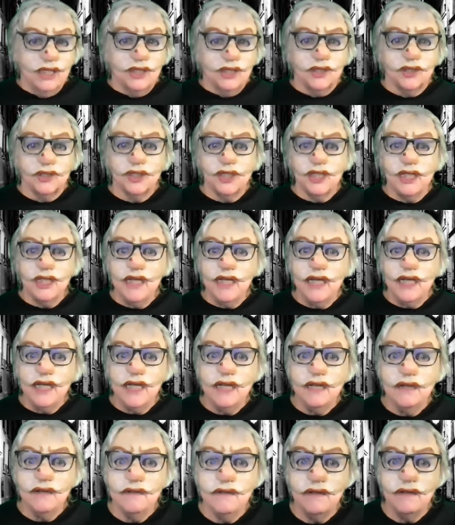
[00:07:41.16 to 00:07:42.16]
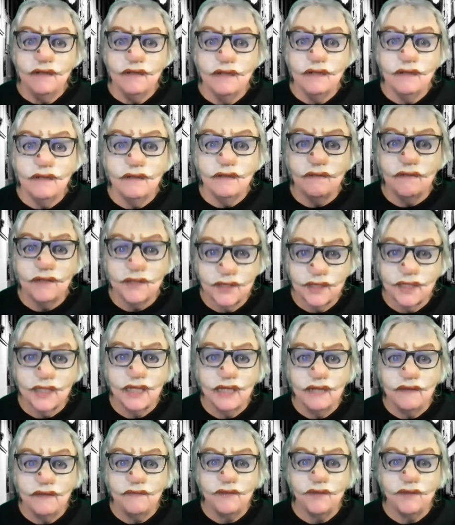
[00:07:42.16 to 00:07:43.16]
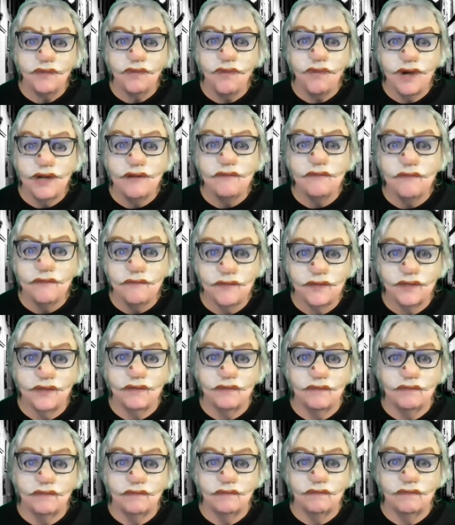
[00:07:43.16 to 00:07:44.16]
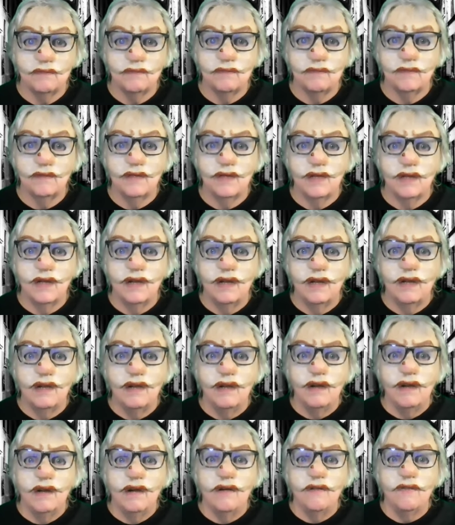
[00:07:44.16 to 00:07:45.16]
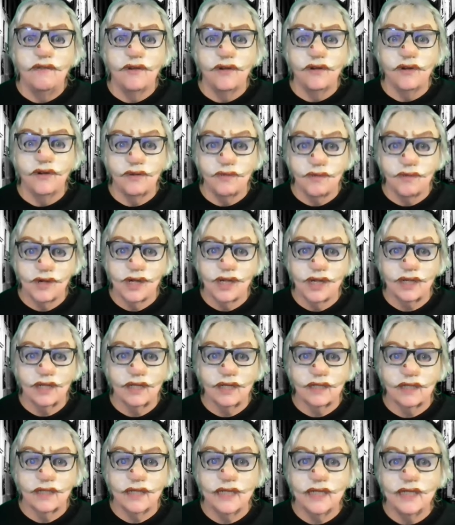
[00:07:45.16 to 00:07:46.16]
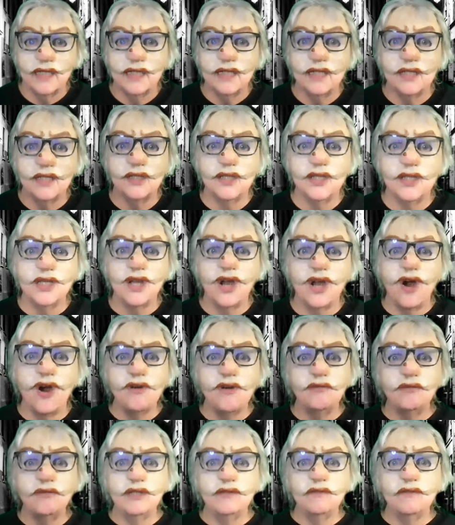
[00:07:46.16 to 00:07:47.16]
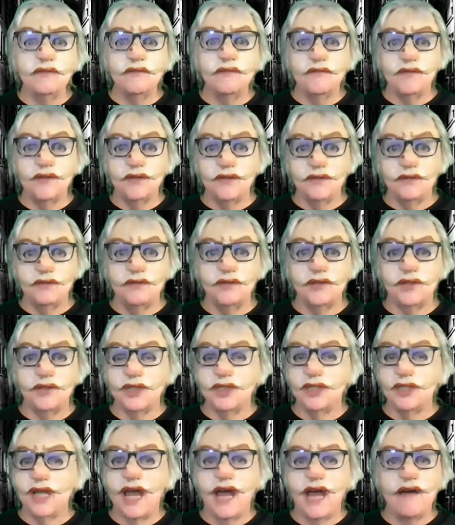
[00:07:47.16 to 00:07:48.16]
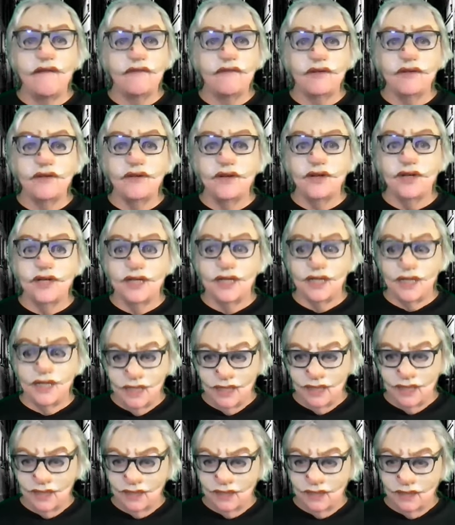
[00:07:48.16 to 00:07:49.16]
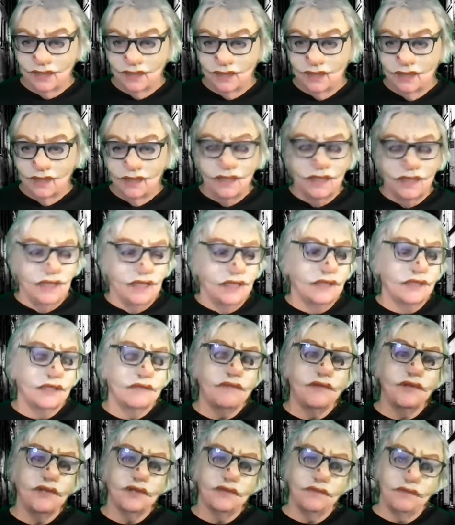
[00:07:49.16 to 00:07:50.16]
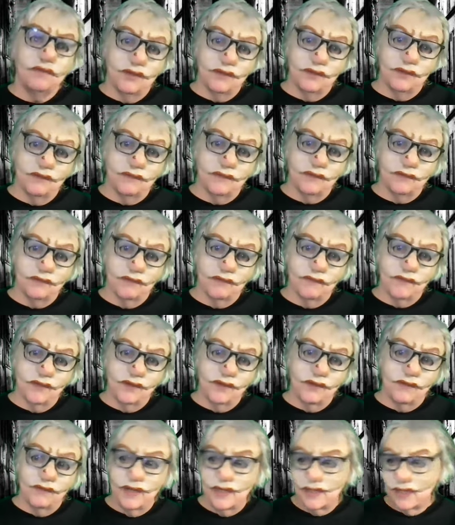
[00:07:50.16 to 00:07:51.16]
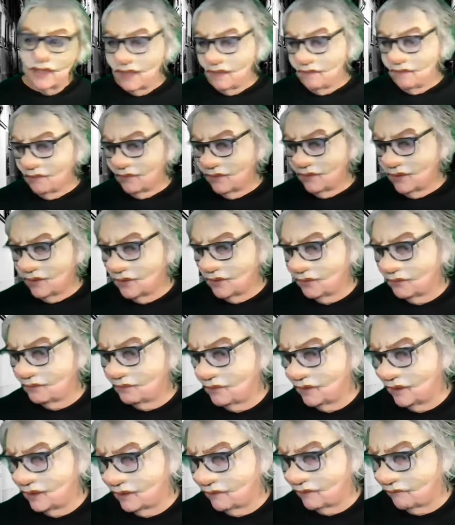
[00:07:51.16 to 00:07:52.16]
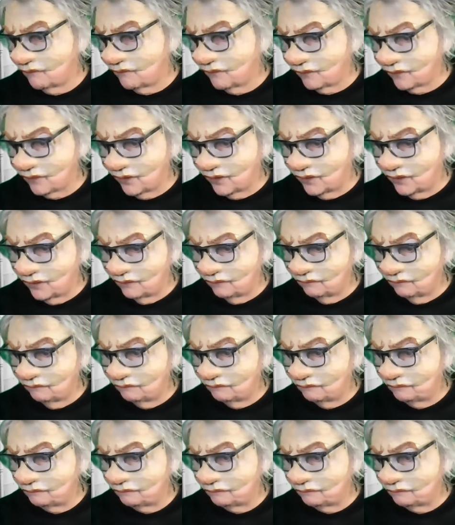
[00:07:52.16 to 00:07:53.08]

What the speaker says: She received one review for her work, and it is the only review she ever needed. It's the most beautiful review, and I'm going to read it for you